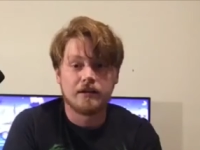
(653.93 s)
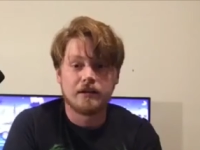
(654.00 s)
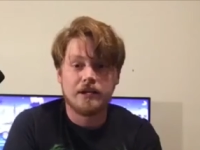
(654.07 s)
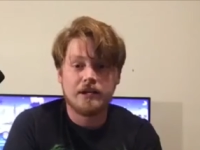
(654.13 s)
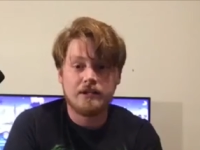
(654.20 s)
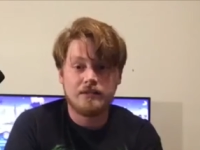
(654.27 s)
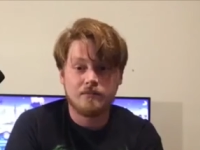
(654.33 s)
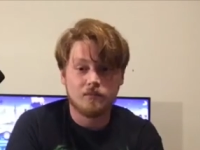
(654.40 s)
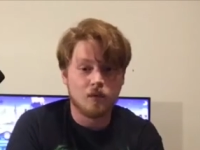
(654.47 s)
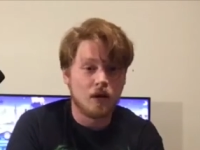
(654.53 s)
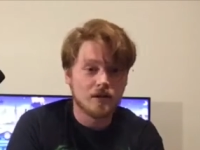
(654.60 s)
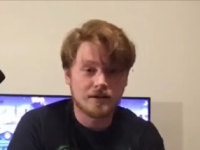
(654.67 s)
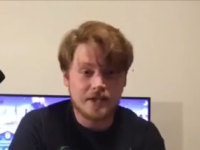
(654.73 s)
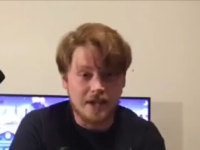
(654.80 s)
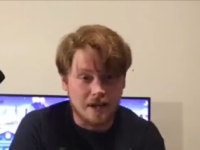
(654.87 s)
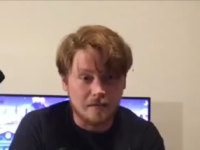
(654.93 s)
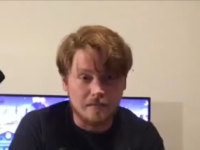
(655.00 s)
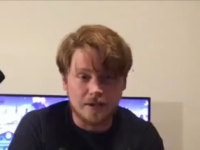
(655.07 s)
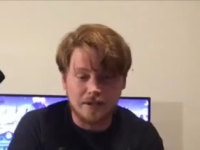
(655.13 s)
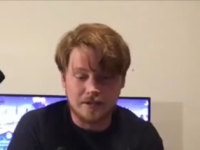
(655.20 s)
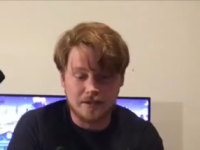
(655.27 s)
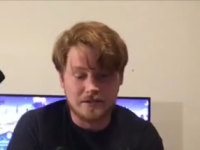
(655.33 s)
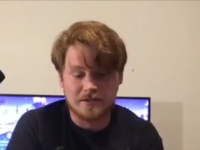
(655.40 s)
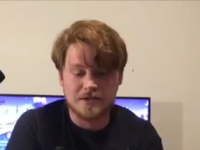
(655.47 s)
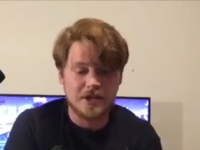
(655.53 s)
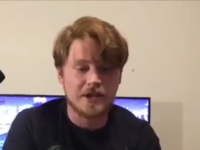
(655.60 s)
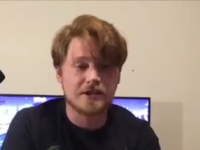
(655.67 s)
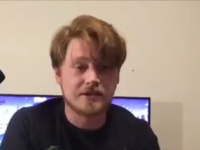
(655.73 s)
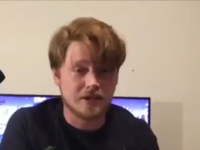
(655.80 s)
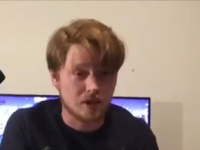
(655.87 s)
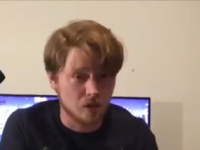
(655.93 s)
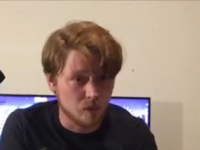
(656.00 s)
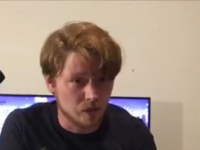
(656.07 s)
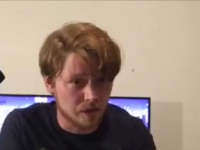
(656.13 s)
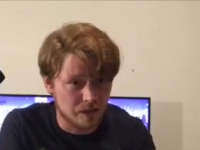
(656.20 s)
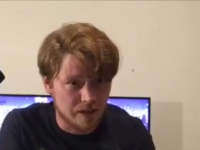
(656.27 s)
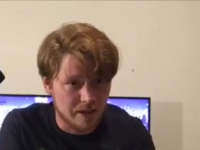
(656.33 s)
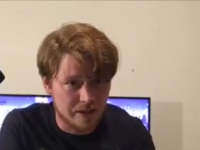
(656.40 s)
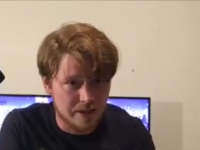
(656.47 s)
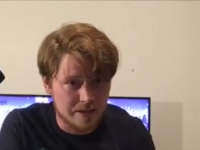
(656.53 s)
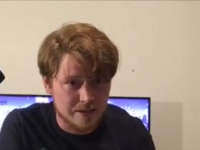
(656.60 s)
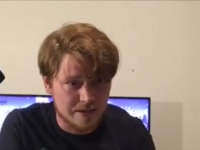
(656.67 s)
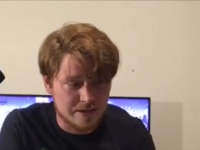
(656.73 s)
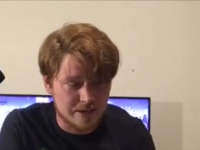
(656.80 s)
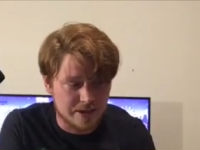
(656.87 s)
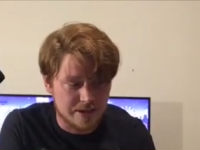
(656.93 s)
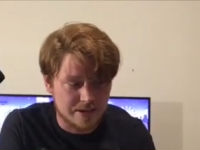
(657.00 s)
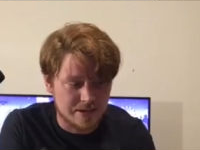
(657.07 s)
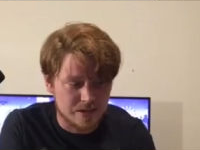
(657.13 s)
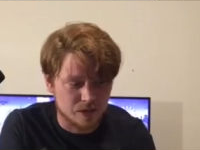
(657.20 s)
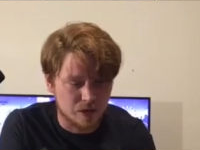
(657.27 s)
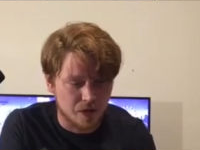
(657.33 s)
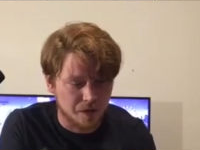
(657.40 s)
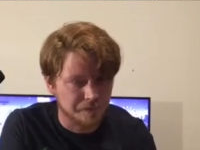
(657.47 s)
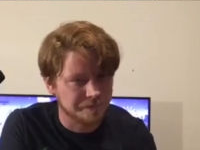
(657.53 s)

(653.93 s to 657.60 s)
He walks out, but he doesn't say a single word, and he doesn't sing a single note.